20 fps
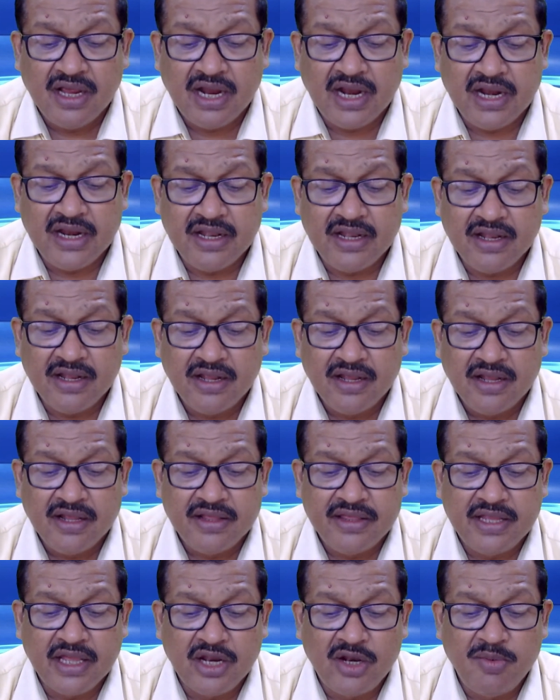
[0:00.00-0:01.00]
and
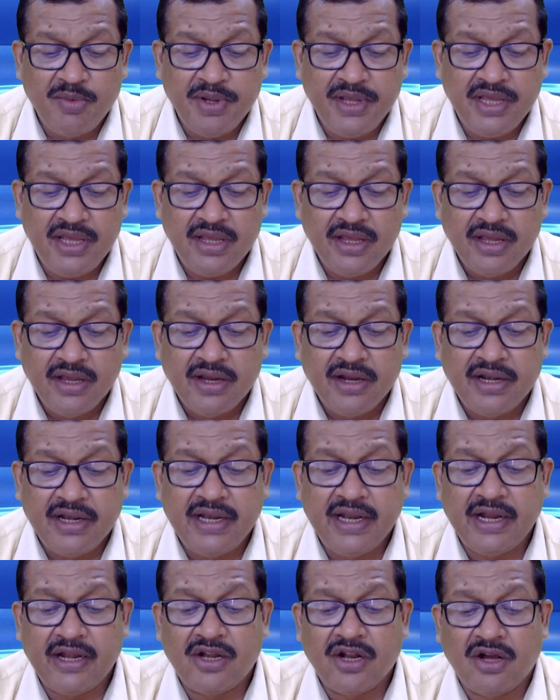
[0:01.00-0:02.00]
there will be
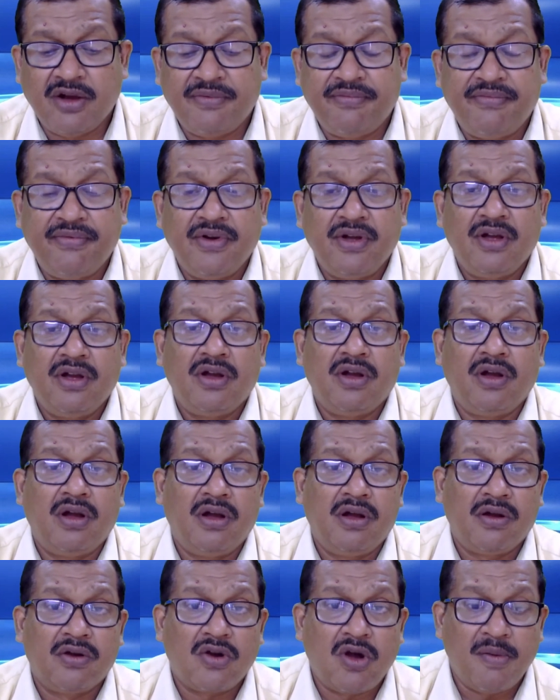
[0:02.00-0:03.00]
date of
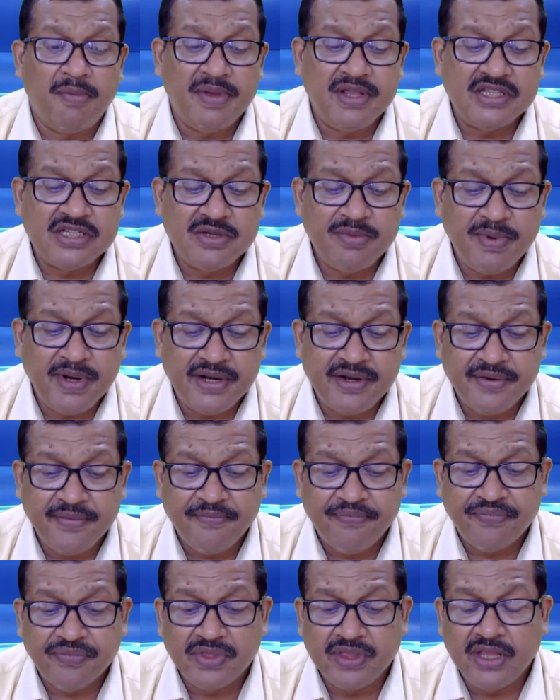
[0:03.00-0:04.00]
commencement.
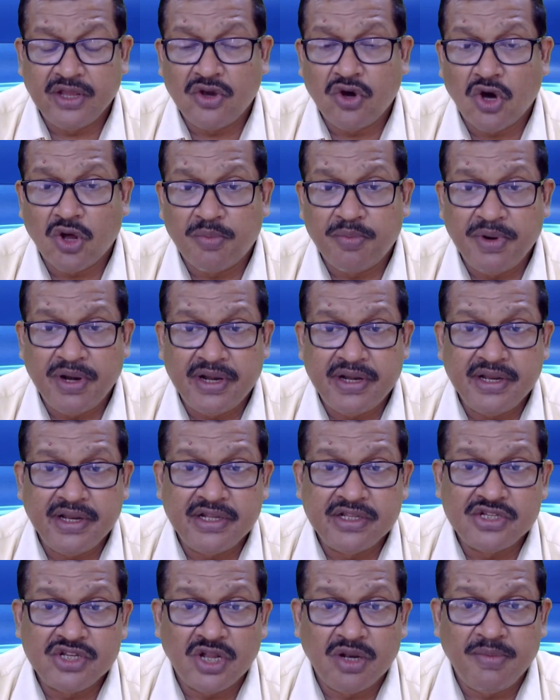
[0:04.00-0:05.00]
The corporate
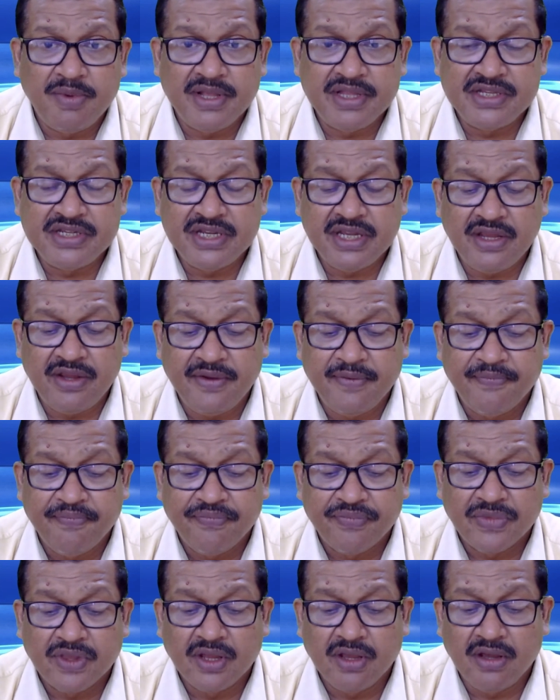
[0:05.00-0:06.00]
insolvency
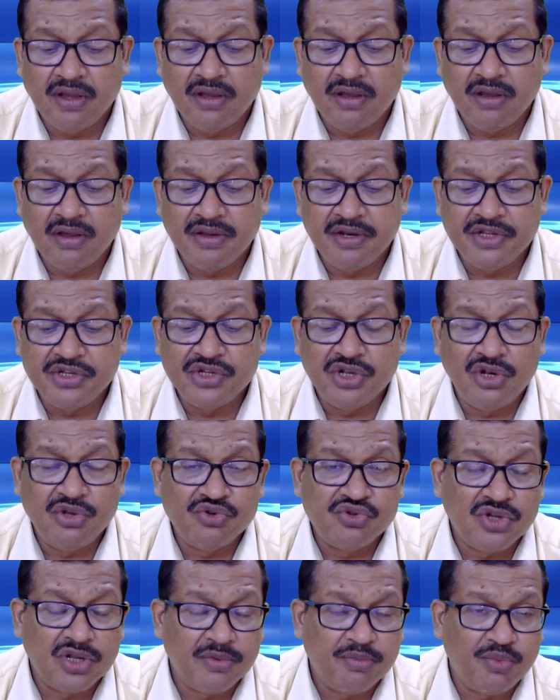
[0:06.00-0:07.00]

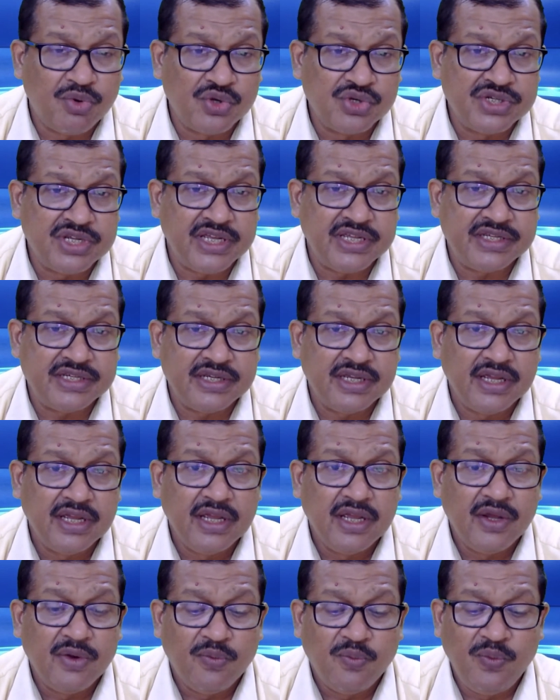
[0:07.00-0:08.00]
resolution
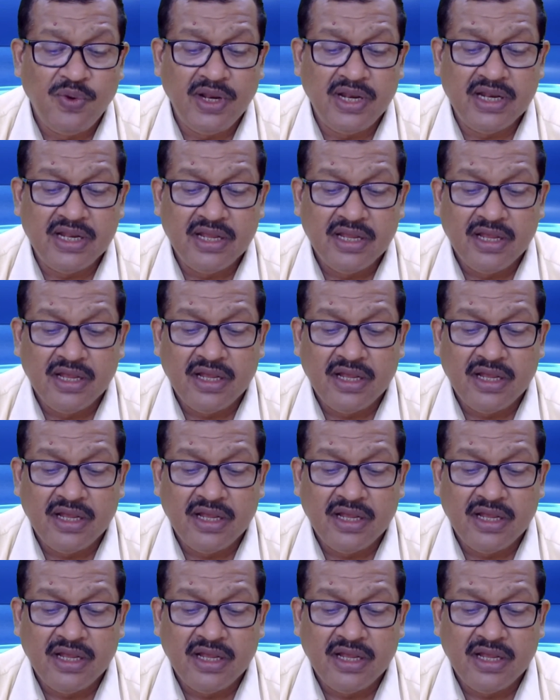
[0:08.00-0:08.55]
process will